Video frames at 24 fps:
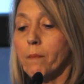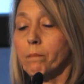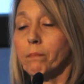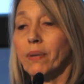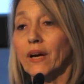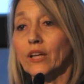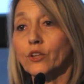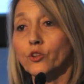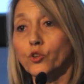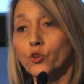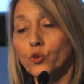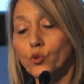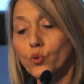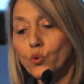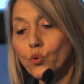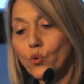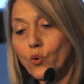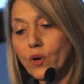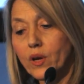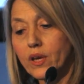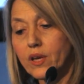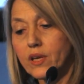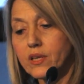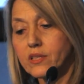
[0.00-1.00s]

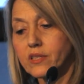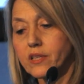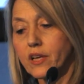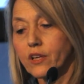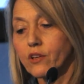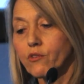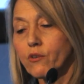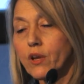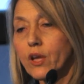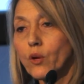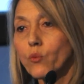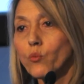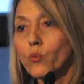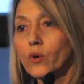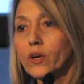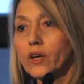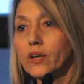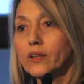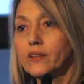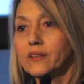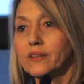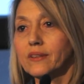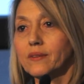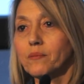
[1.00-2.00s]
Pantou is the Greek
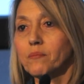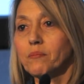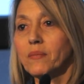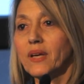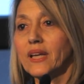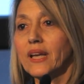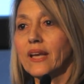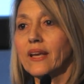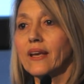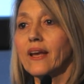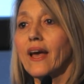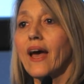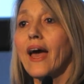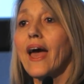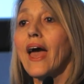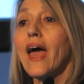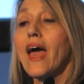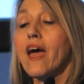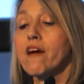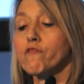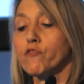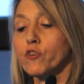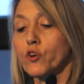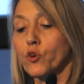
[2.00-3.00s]
word meaning
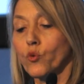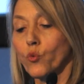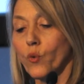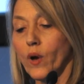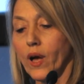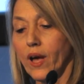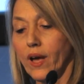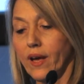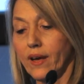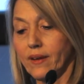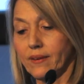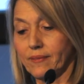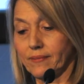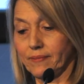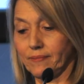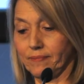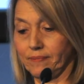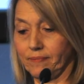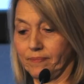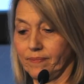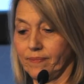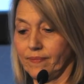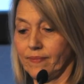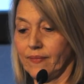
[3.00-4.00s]
everywhere,
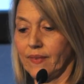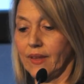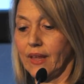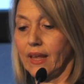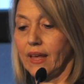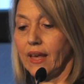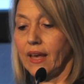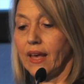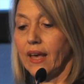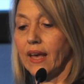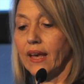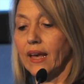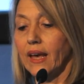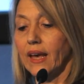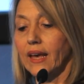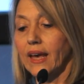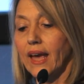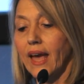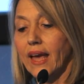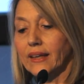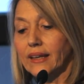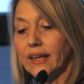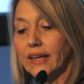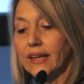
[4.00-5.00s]

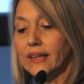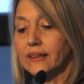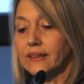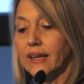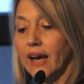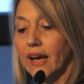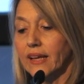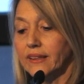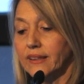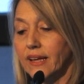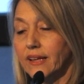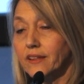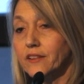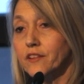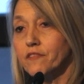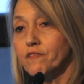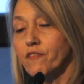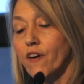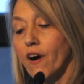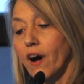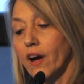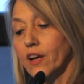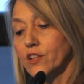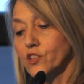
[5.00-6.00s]
and it
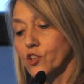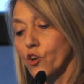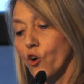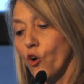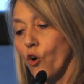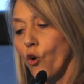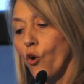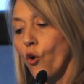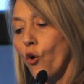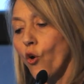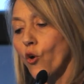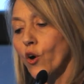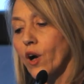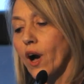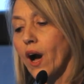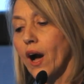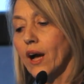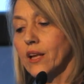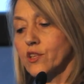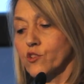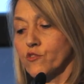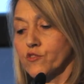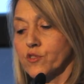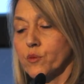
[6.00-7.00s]
identifies all
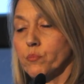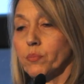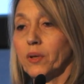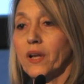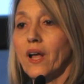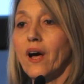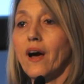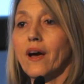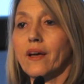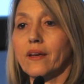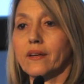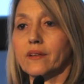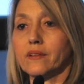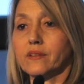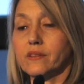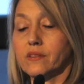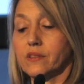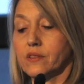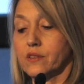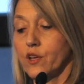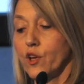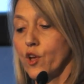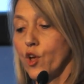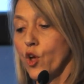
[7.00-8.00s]
kinds of
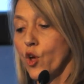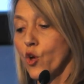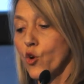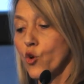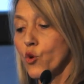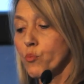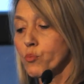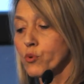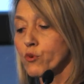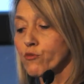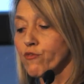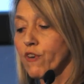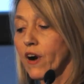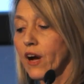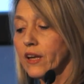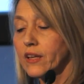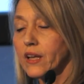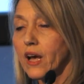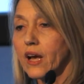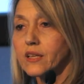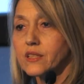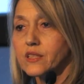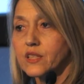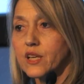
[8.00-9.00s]
suppliers who provide
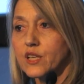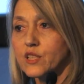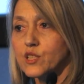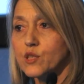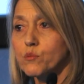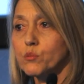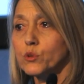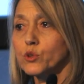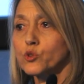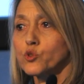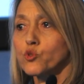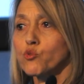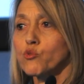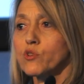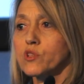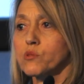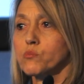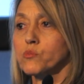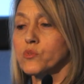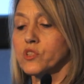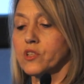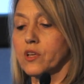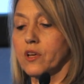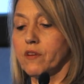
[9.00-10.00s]
accessible
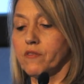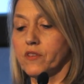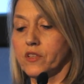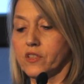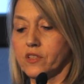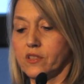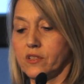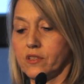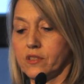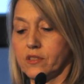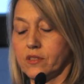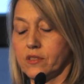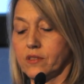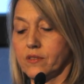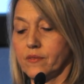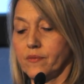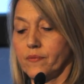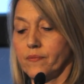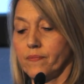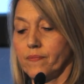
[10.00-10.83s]
tourism services.